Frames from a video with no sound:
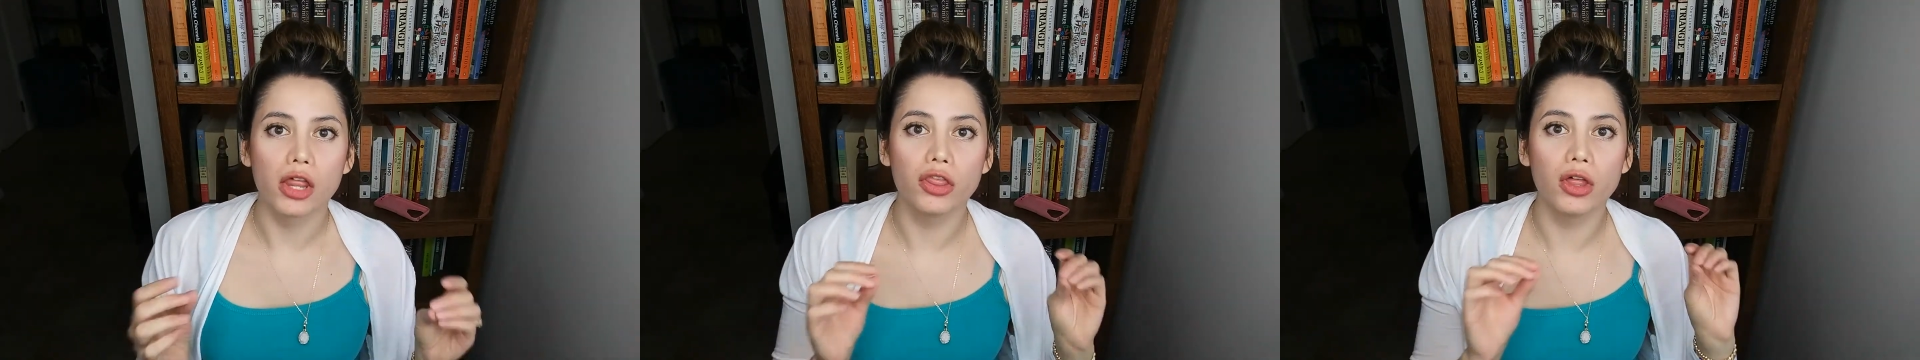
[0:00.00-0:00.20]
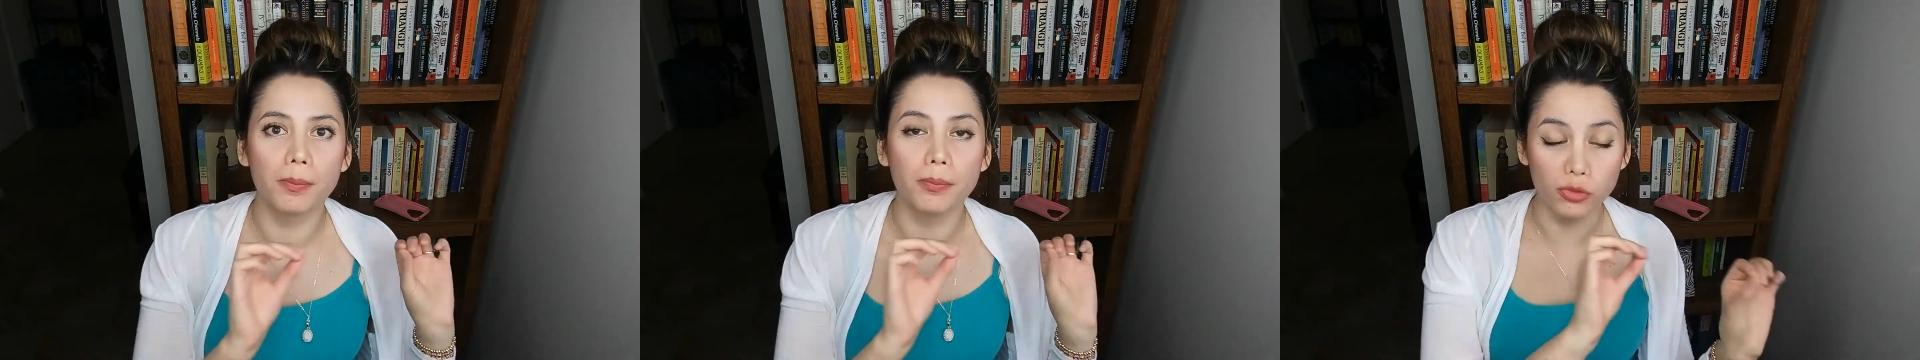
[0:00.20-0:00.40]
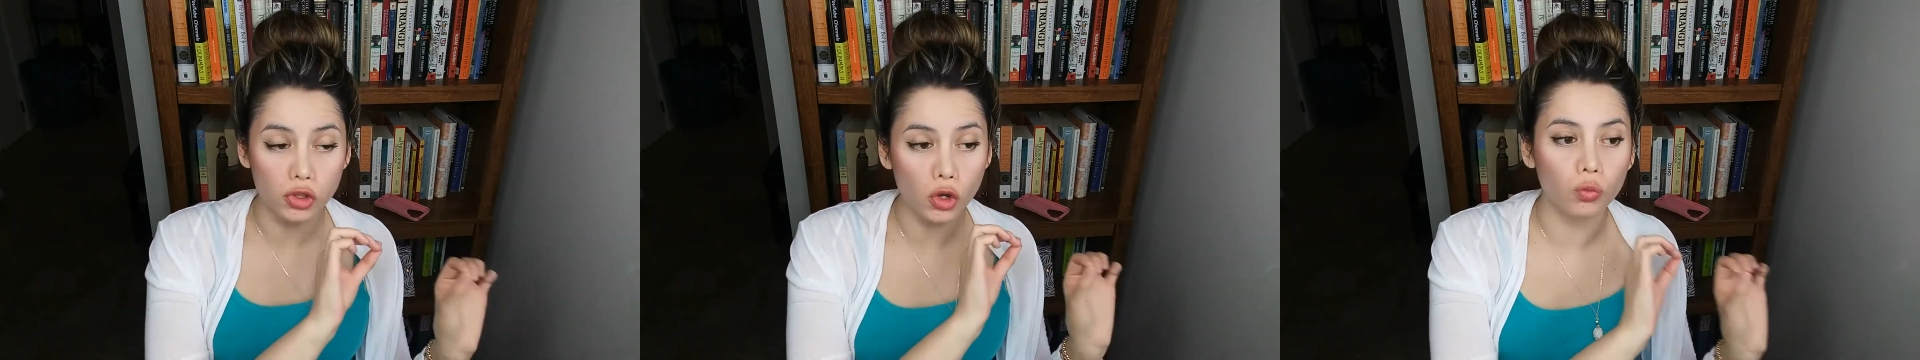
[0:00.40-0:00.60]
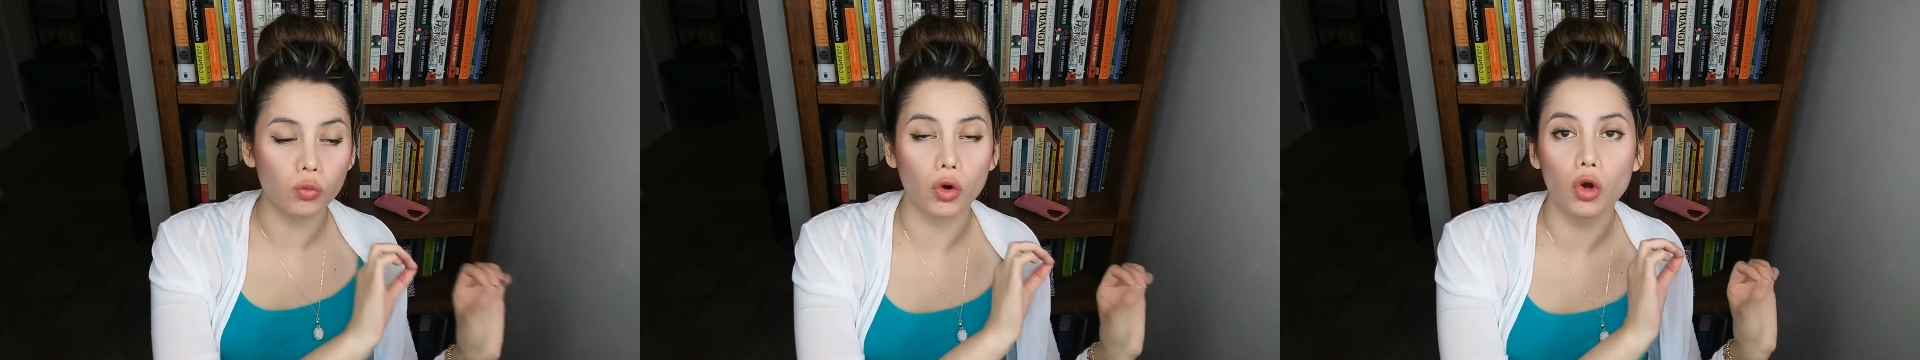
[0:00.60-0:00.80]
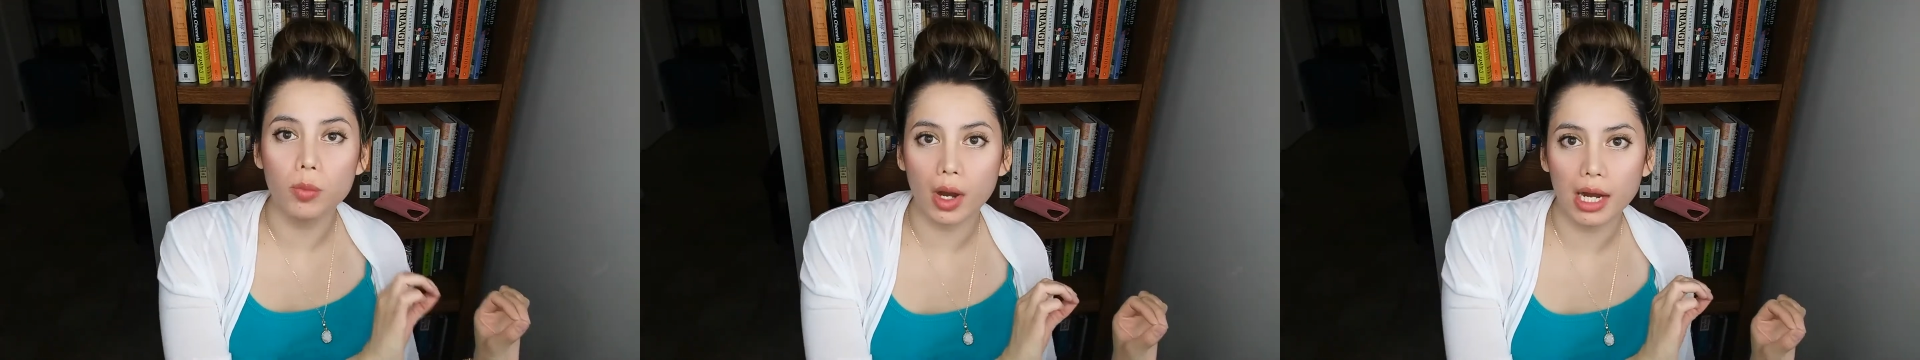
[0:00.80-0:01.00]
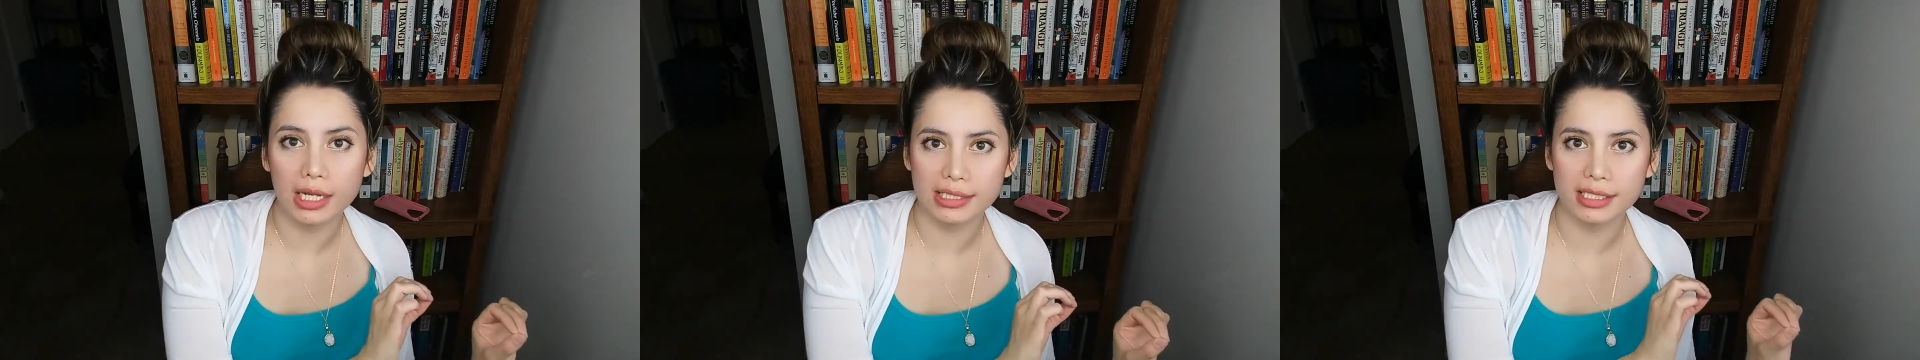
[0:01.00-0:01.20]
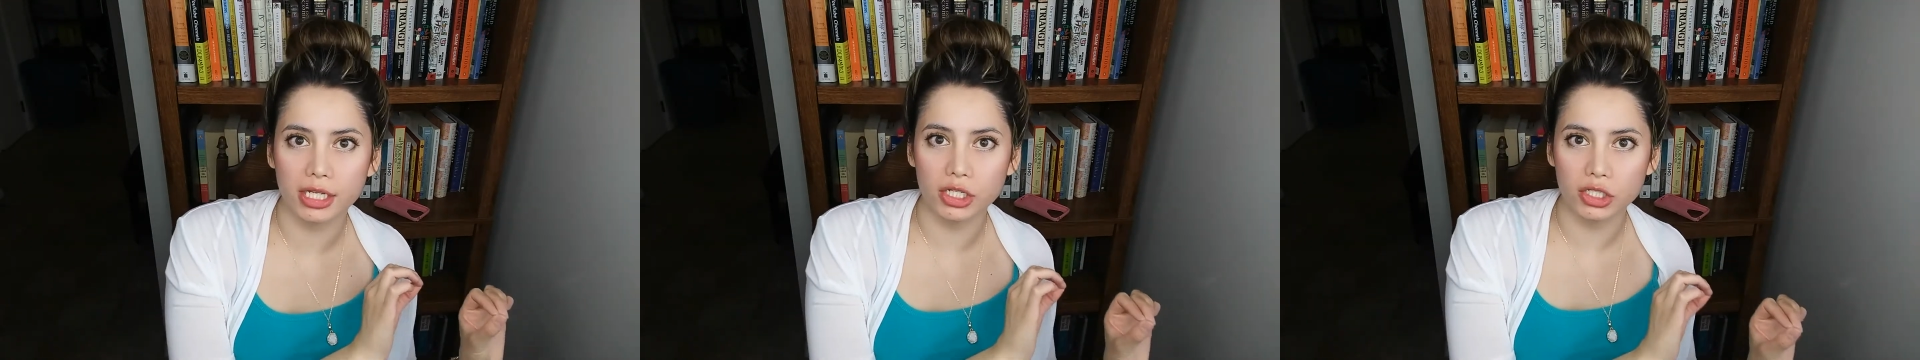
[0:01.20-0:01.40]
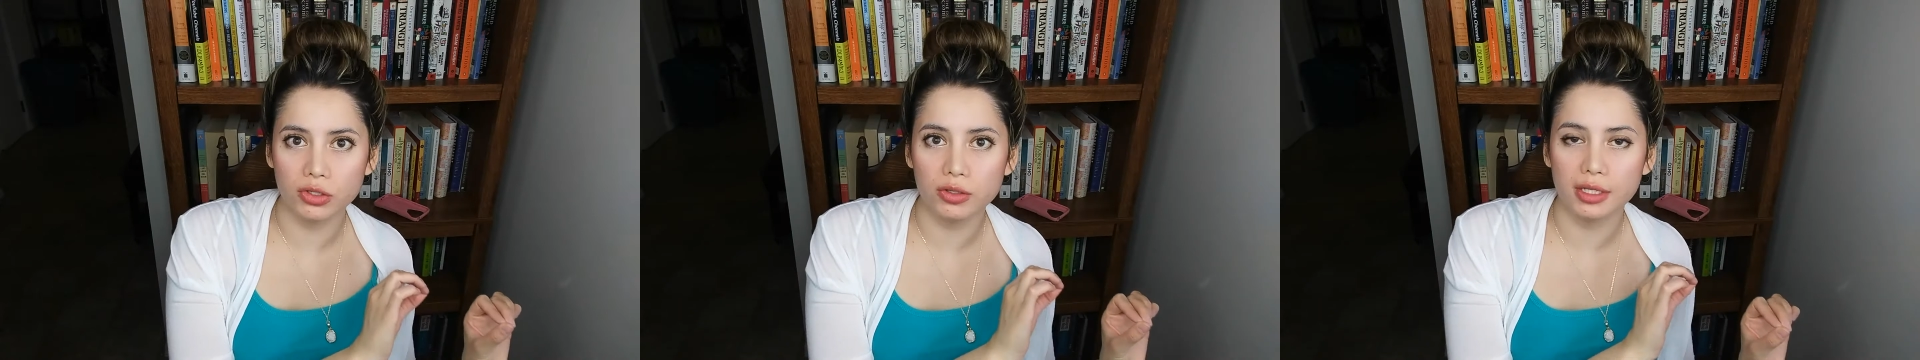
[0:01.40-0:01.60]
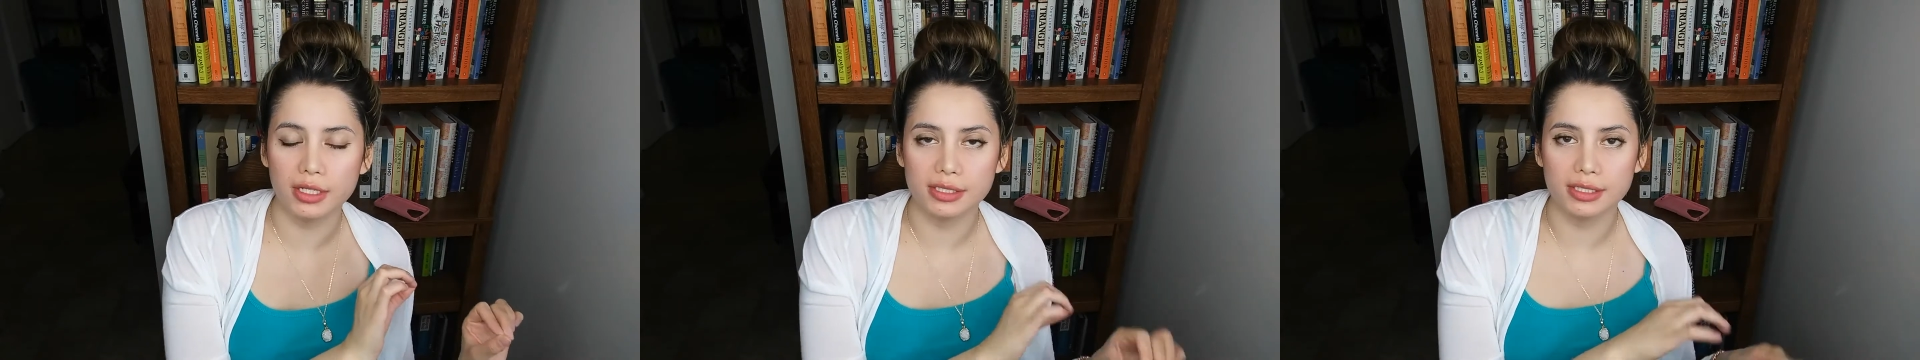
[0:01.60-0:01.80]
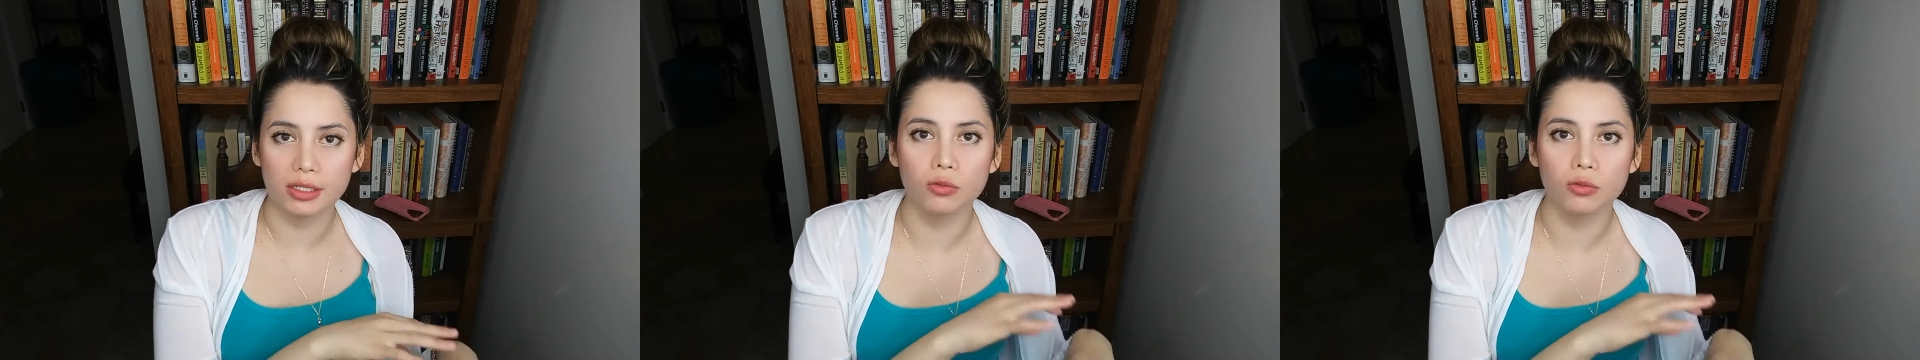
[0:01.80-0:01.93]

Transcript: The the robots can do this.